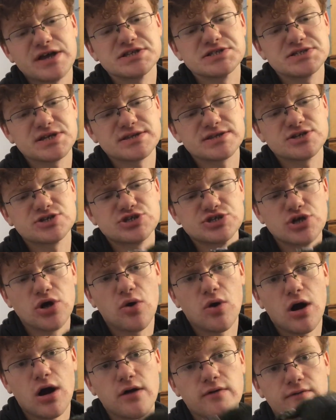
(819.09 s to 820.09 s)
I just like to
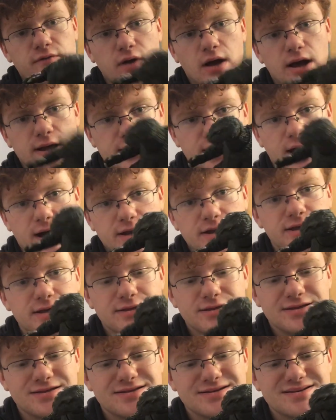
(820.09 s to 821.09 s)
show off I got
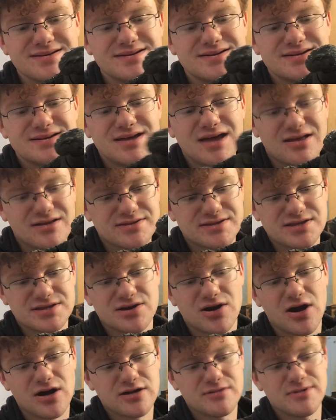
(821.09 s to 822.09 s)
it. I like to
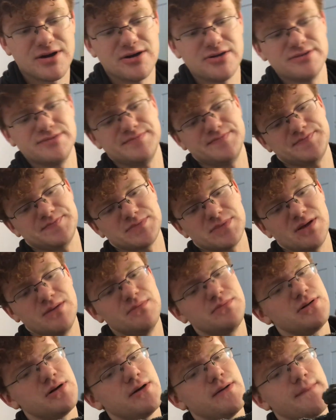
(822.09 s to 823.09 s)
talk about it,
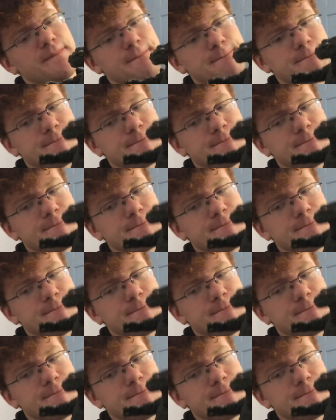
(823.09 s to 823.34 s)
but